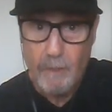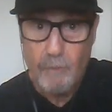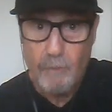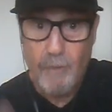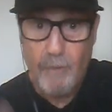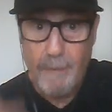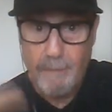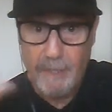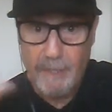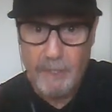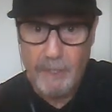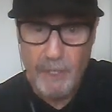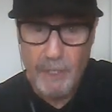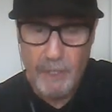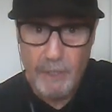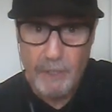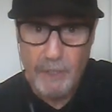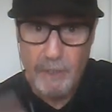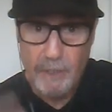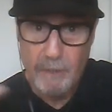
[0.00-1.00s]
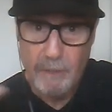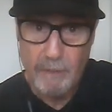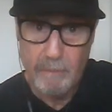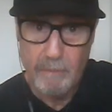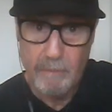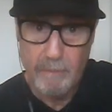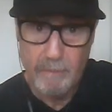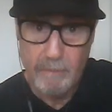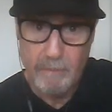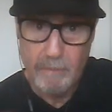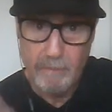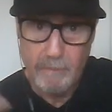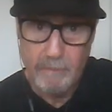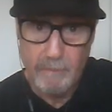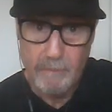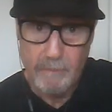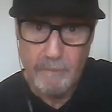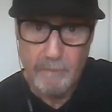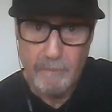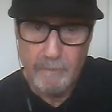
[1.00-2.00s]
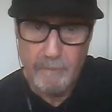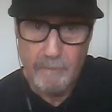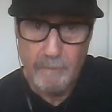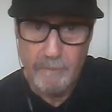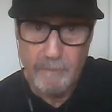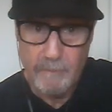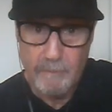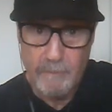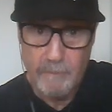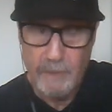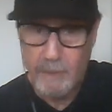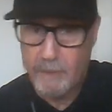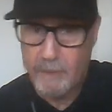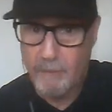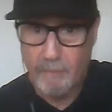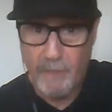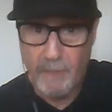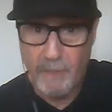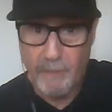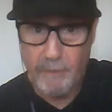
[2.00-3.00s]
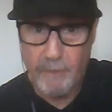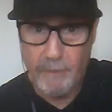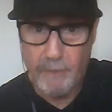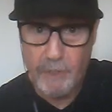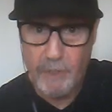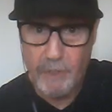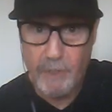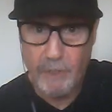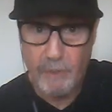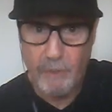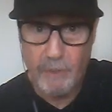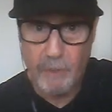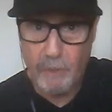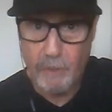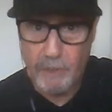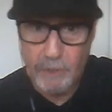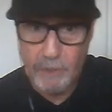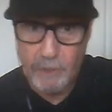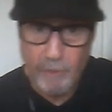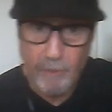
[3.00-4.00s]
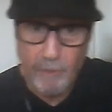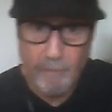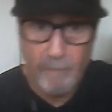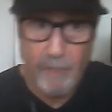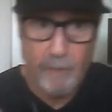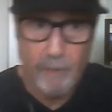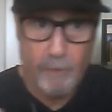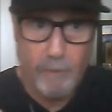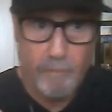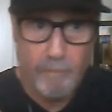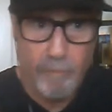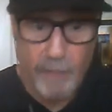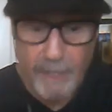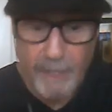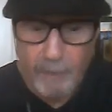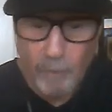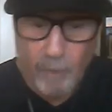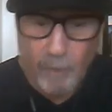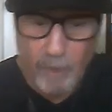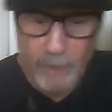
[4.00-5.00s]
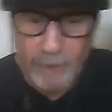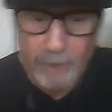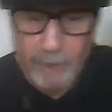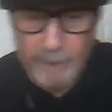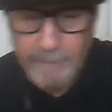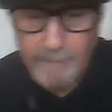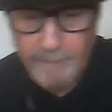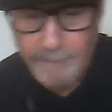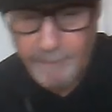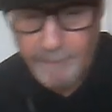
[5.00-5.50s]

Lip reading: Repetition is the mother of skill and also the mother of brainwashing.